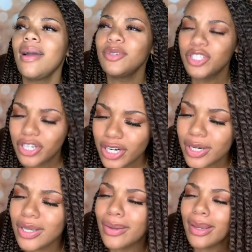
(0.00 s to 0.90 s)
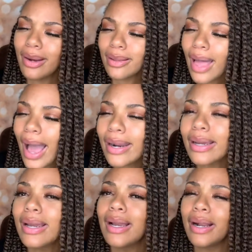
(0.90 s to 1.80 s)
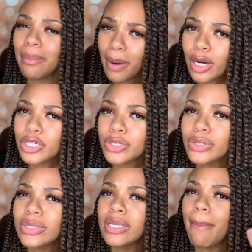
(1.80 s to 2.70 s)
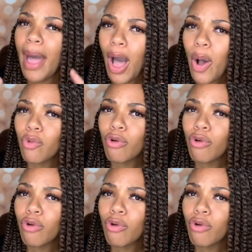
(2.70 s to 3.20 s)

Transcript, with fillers: I'm sure you hear a lot of commercials about